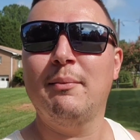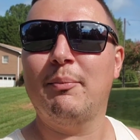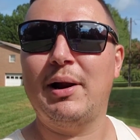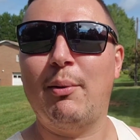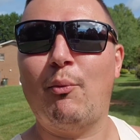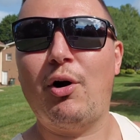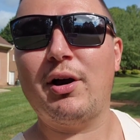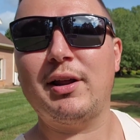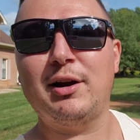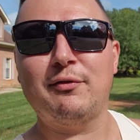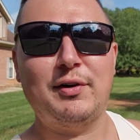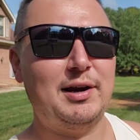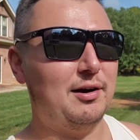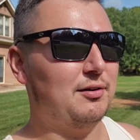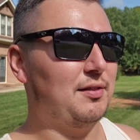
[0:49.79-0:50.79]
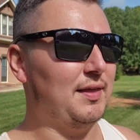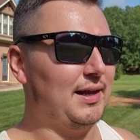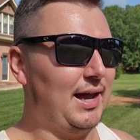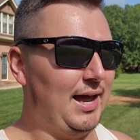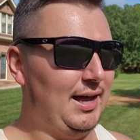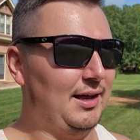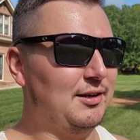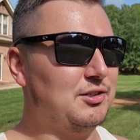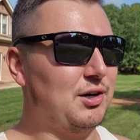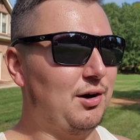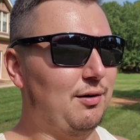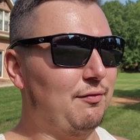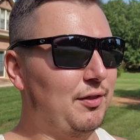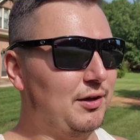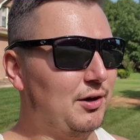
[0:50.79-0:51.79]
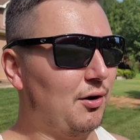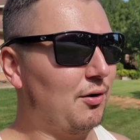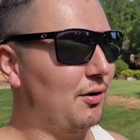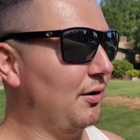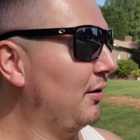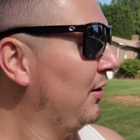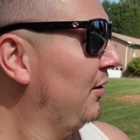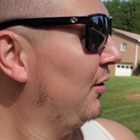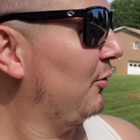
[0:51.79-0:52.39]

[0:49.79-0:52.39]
But I'm walking over here to the edge of the yard,